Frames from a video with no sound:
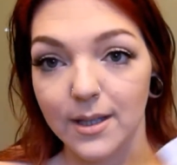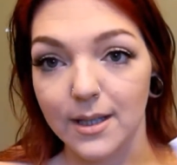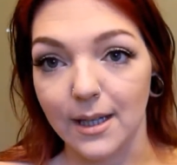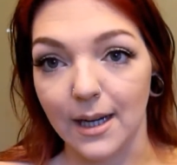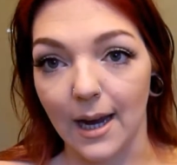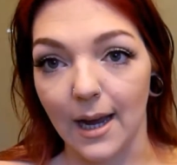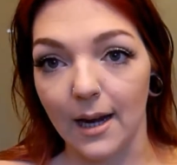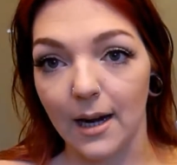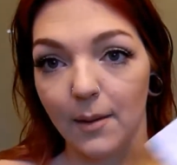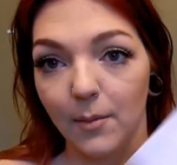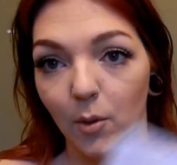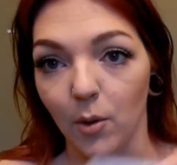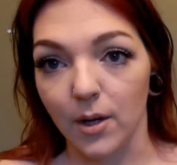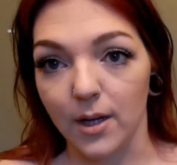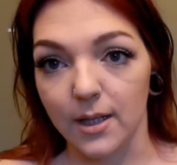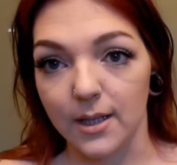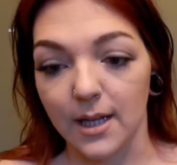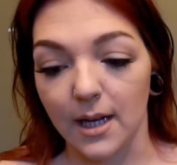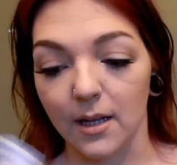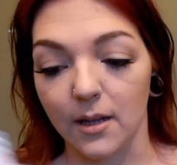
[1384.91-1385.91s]
again I'm going
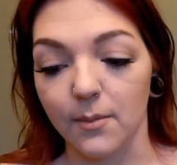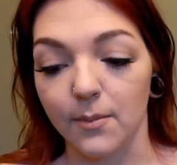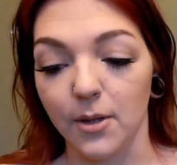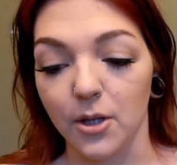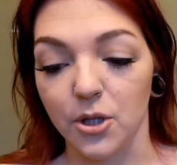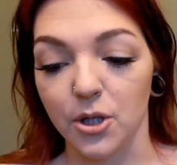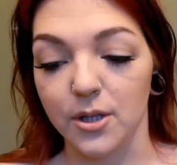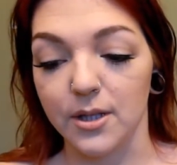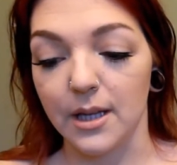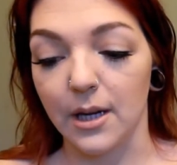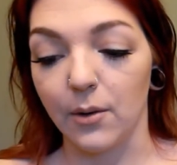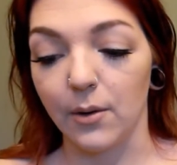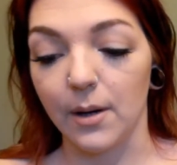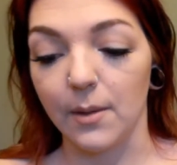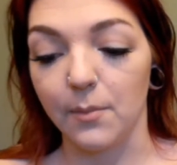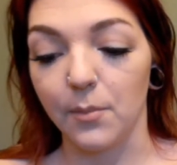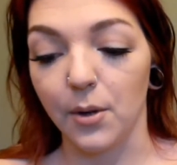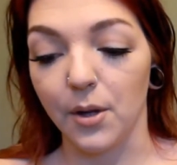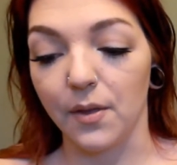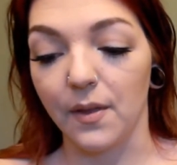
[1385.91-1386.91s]
to take the blushes out
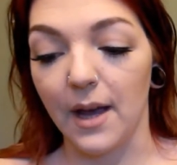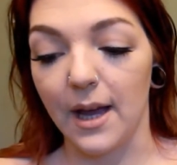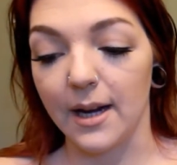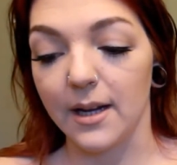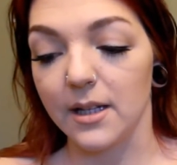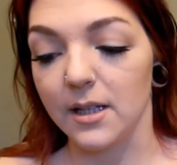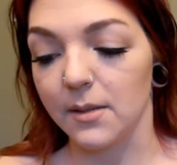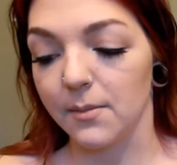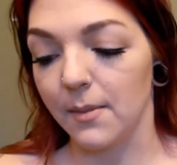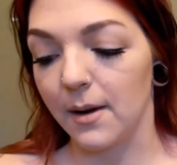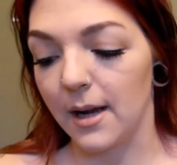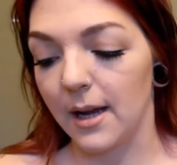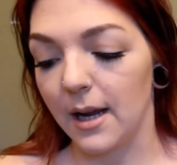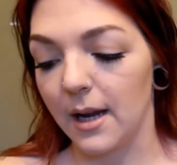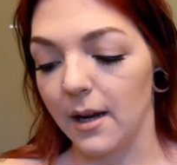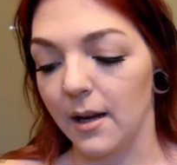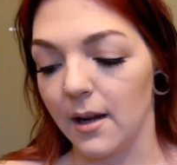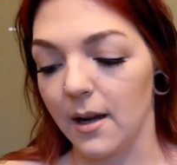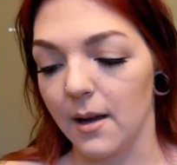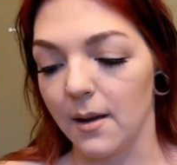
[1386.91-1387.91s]
and put that into
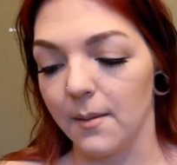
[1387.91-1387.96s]
my